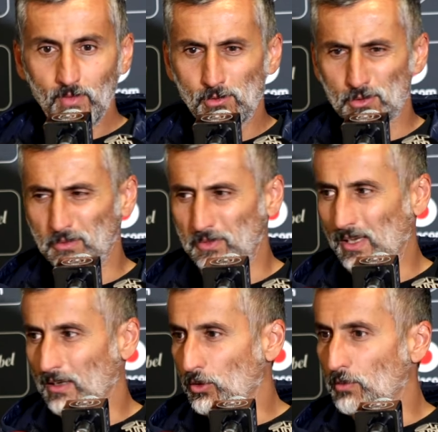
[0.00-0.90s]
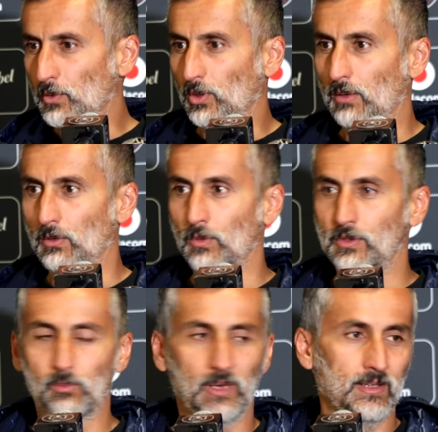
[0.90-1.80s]
or you feel uncomfortable when
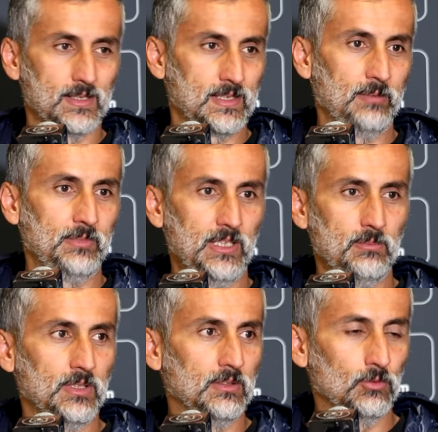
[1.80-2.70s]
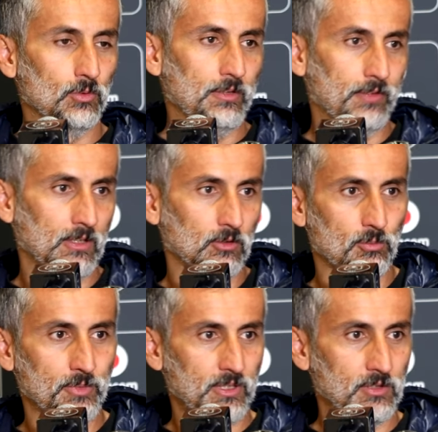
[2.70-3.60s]
you play the same team in two different
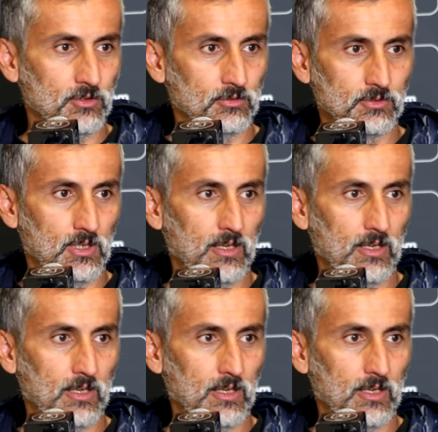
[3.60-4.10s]
competitions.